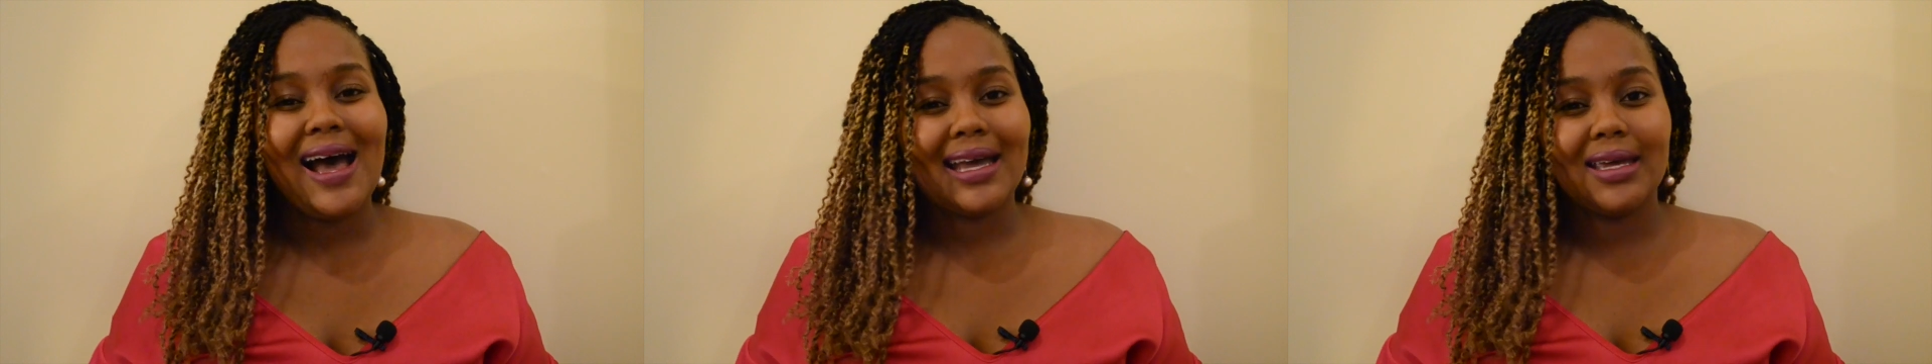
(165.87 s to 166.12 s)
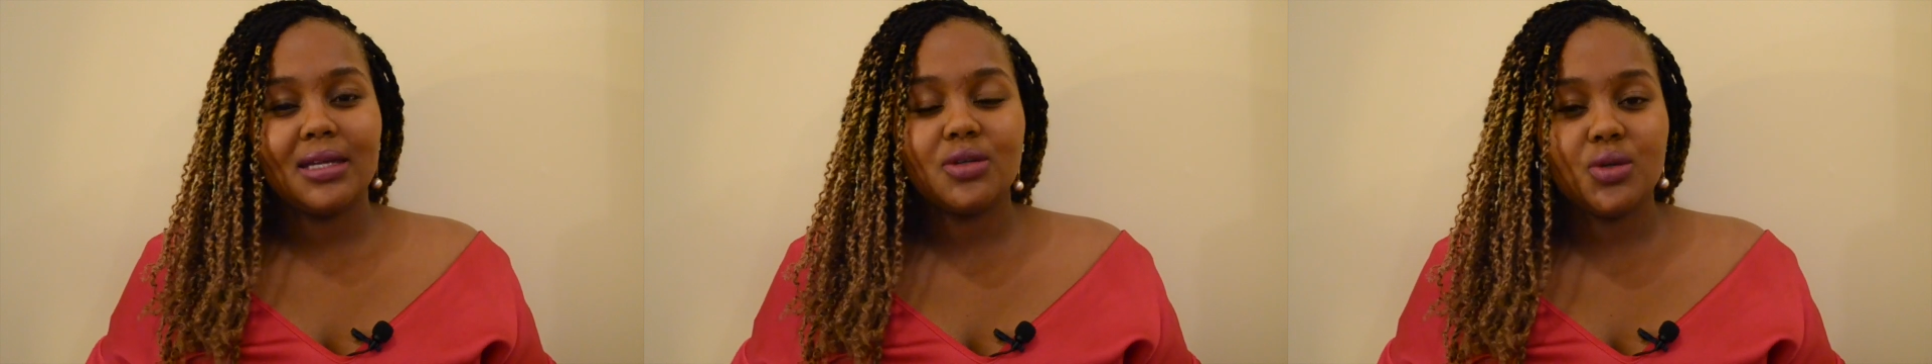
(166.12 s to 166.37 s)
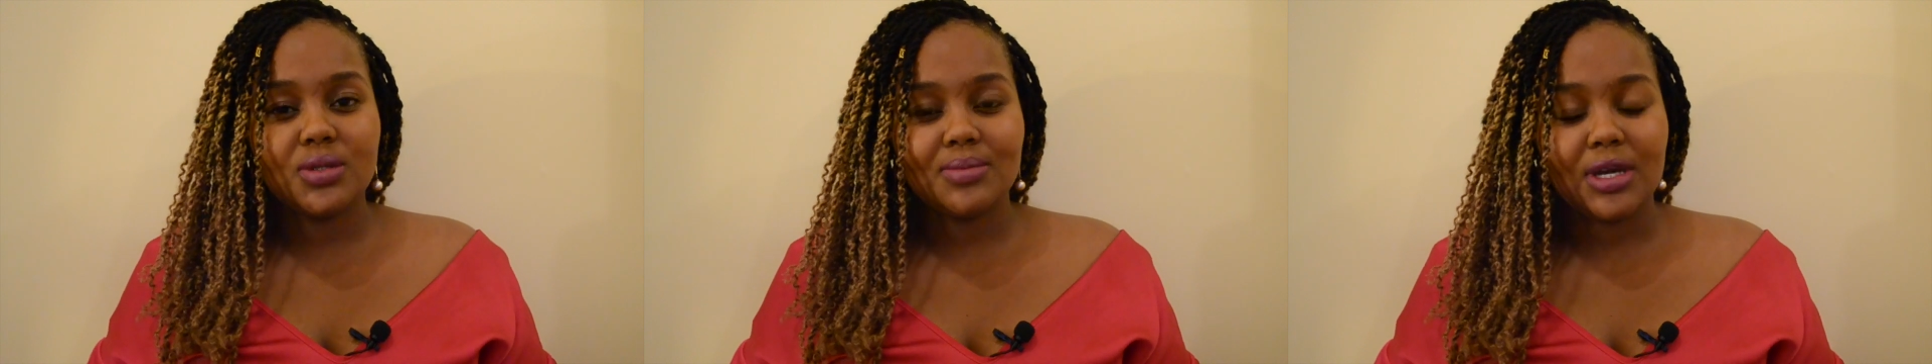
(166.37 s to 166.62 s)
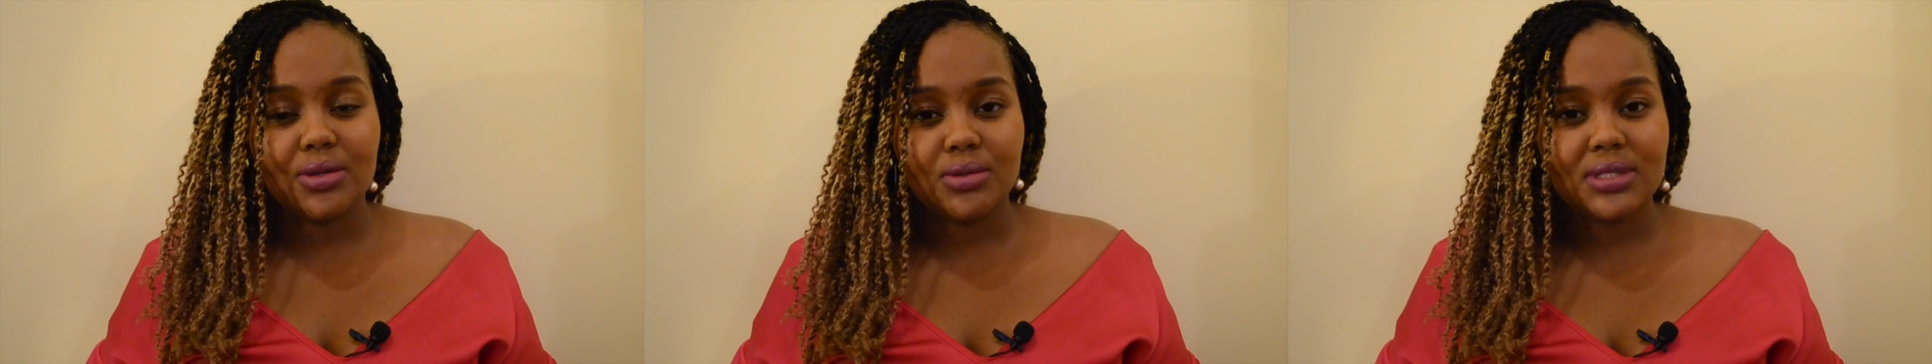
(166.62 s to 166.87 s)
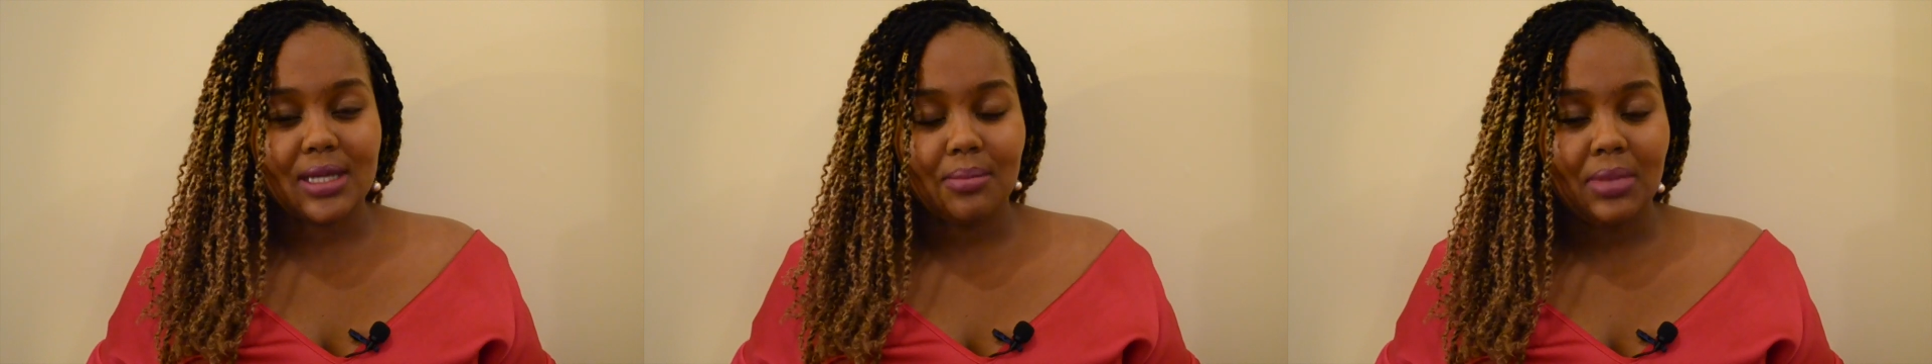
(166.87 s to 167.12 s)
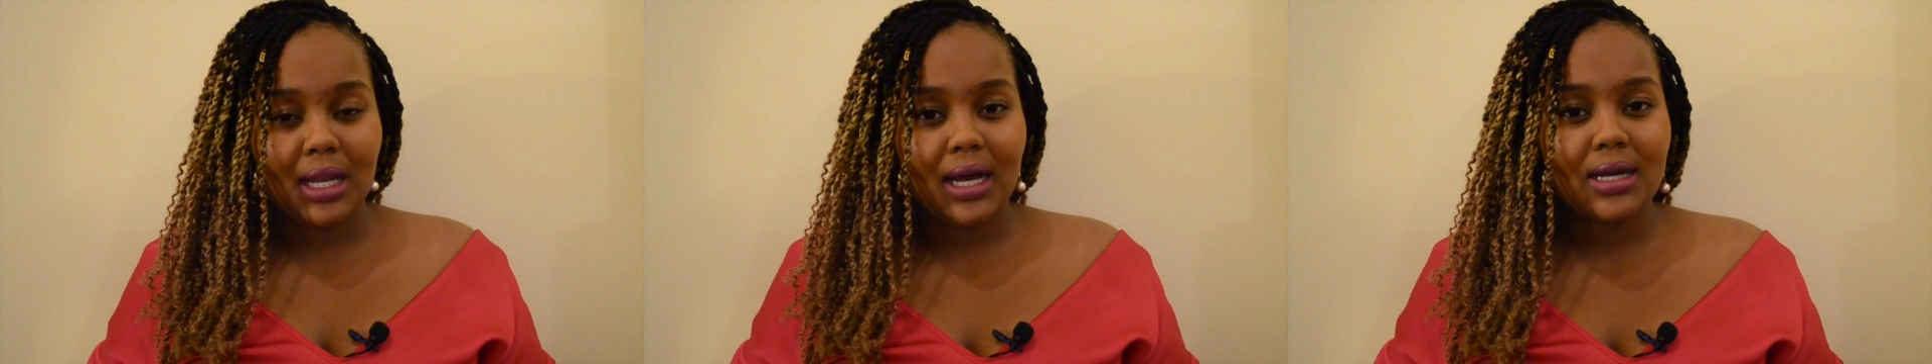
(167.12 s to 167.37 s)
again because my roots
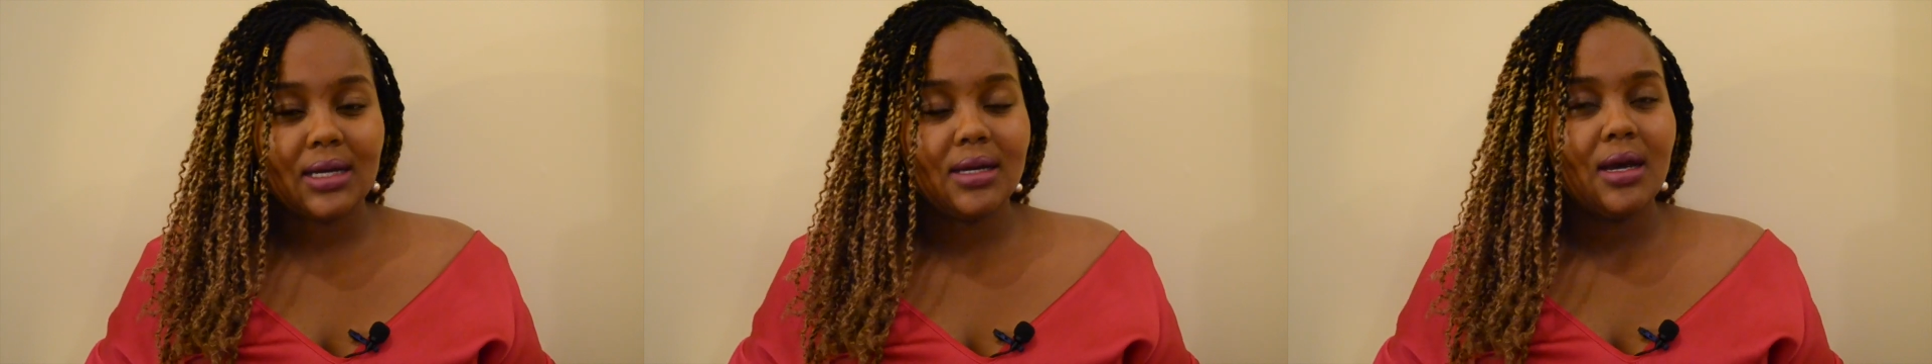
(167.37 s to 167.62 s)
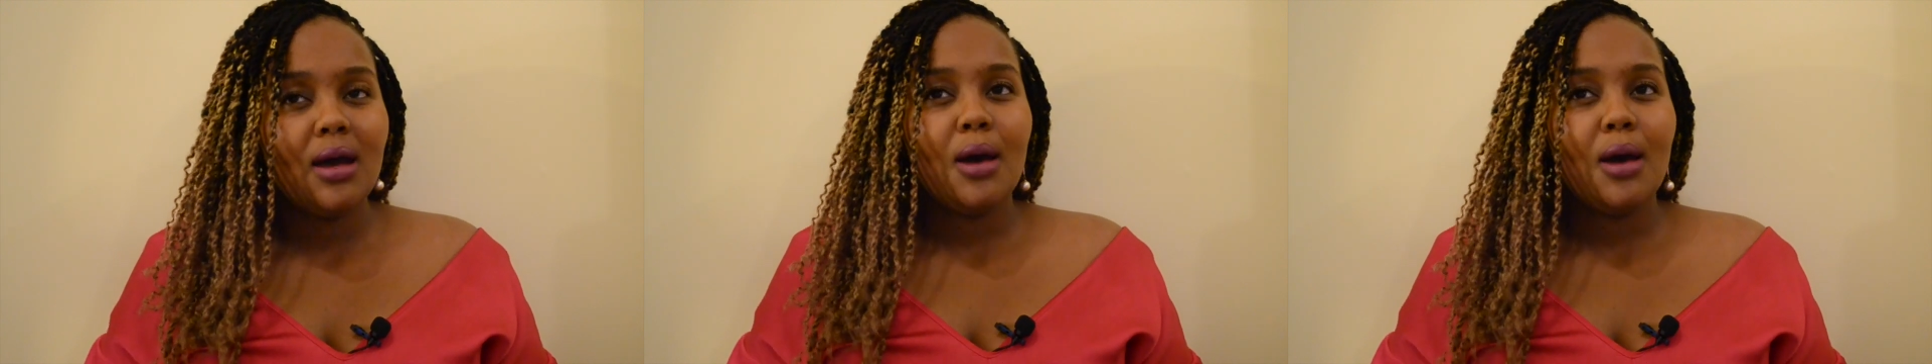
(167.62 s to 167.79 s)
are black.